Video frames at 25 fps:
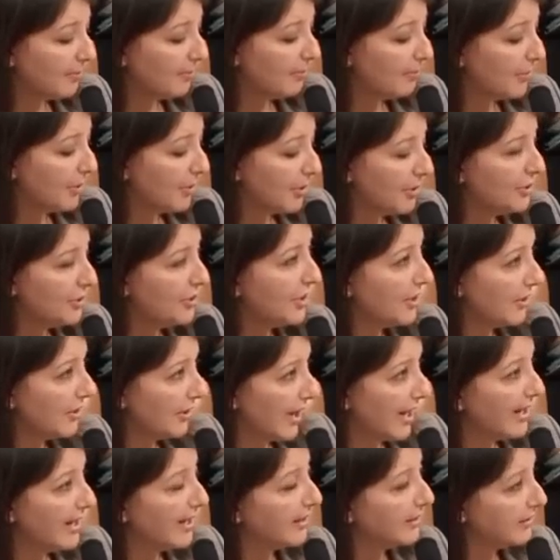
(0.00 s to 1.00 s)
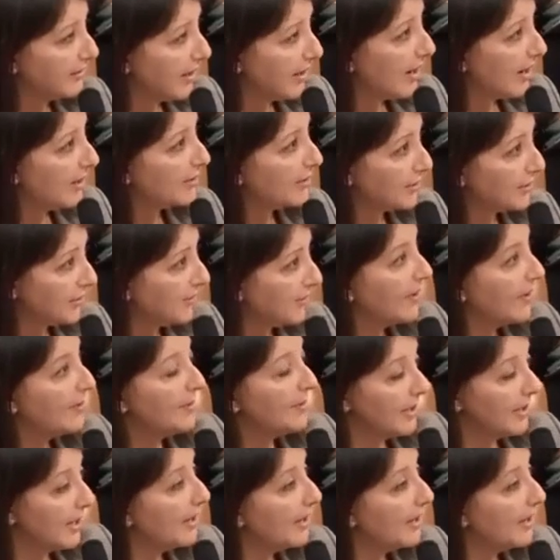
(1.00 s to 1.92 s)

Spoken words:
merging or getting dollars from